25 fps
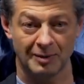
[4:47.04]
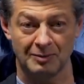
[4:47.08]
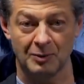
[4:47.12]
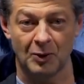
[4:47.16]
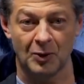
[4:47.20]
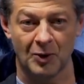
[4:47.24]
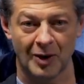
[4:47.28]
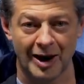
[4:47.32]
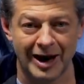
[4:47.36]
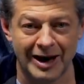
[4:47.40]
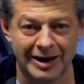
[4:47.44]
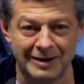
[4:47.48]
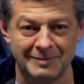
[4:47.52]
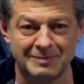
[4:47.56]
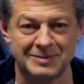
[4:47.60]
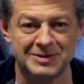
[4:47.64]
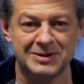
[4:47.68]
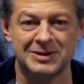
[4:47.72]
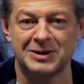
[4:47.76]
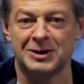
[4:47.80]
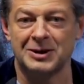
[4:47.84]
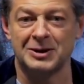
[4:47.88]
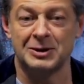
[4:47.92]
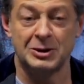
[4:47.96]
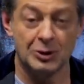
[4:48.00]
and more
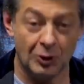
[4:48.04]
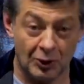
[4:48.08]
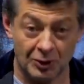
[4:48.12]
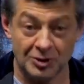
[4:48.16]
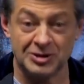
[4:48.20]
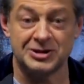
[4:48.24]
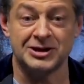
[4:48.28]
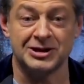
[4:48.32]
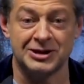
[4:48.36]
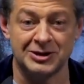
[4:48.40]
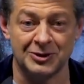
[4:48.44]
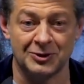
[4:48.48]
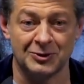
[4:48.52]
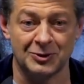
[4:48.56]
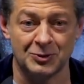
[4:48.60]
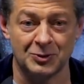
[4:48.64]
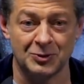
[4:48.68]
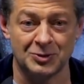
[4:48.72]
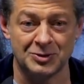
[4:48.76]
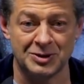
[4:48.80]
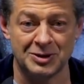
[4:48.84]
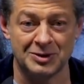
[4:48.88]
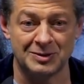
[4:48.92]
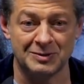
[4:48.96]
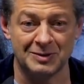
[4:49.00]
apes not sitting on
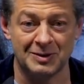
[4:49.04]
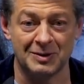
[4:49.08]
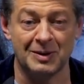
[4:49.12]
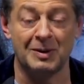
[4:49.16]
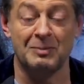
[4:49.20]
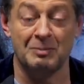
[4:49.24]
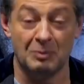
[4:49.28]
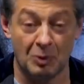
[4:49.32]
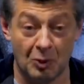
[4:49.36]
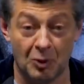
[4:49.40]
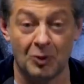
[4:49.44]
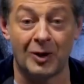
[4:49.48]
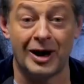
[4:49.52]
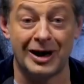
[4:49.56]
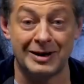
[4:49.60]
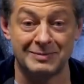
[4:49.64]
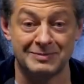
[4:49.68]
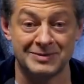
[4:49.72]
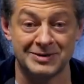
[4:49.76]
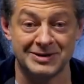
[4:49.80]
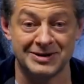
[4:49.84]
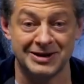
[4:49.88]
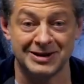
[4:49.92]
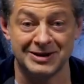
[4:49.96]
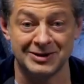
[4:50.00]
horses and more
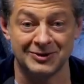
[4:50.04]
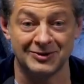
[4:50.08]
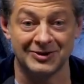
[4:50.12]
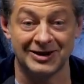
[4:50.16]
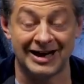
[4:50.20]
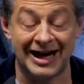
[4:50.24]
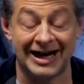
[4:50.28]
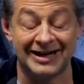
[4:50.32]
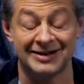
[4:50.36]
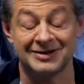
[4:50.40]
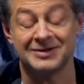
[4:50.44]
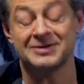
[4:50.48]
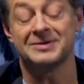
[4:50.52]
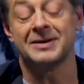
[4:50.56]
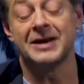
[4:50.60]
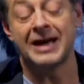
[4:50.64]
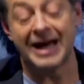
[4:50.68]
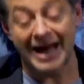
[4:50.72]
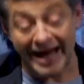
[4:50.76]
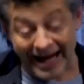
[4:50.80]
apes sitting on ladders.